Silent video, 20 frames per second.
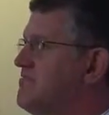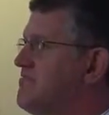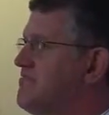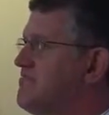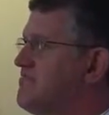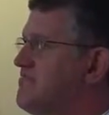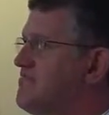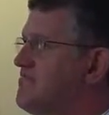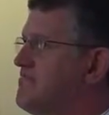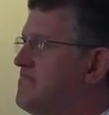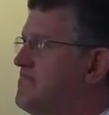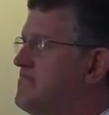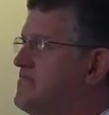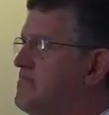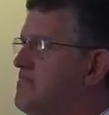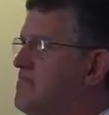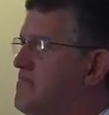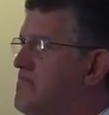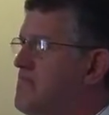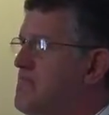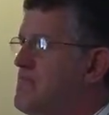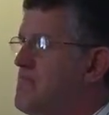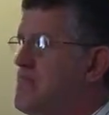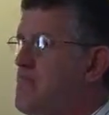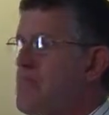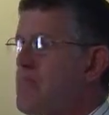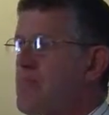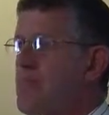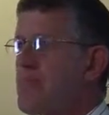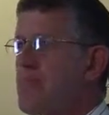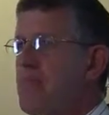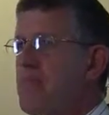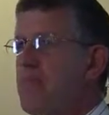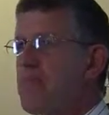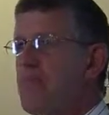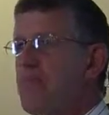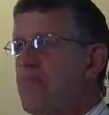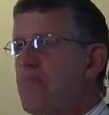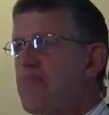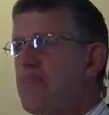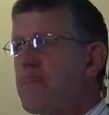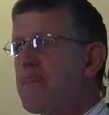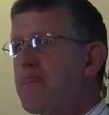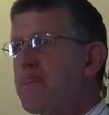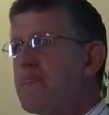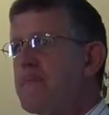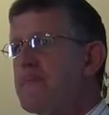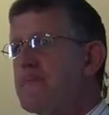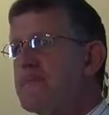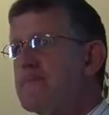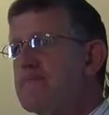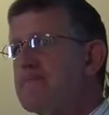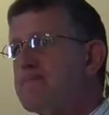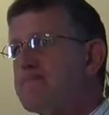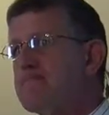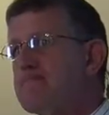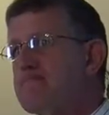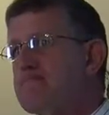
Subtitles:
No one is speaking in this clip.